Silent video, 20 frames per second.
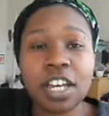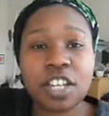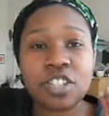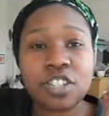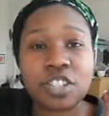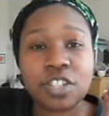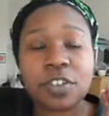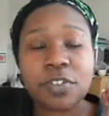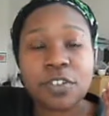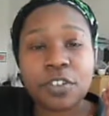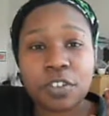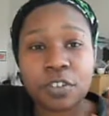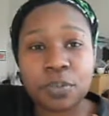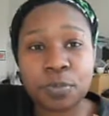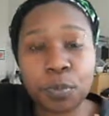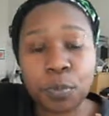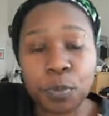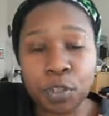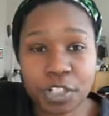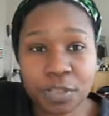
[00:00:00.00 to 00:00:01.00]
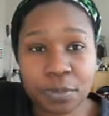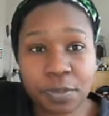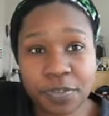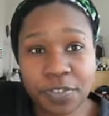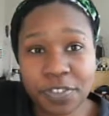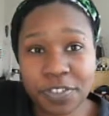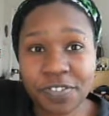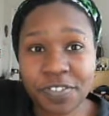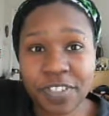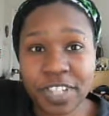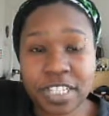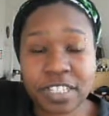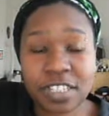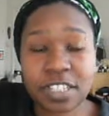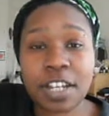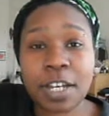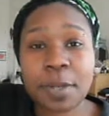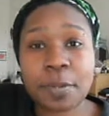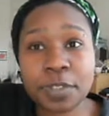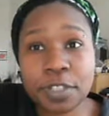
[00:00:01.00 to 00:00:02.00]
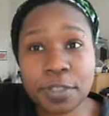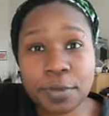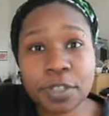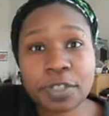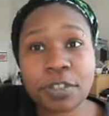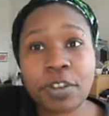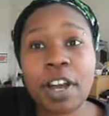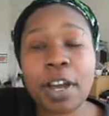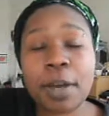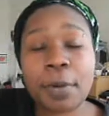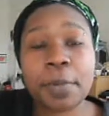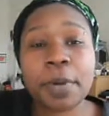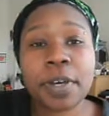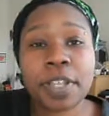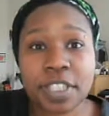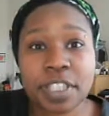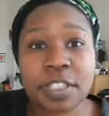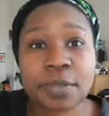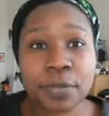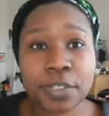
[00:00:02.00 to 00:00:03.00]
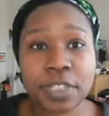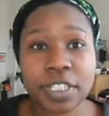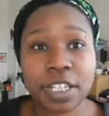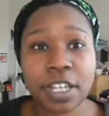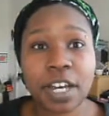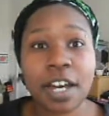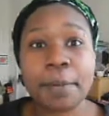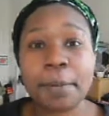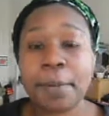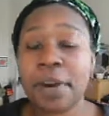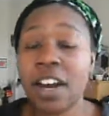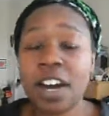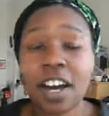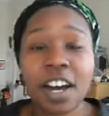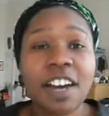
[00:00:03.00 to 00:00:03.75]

So if you're watching me for the first time, subscribe. There's more to come.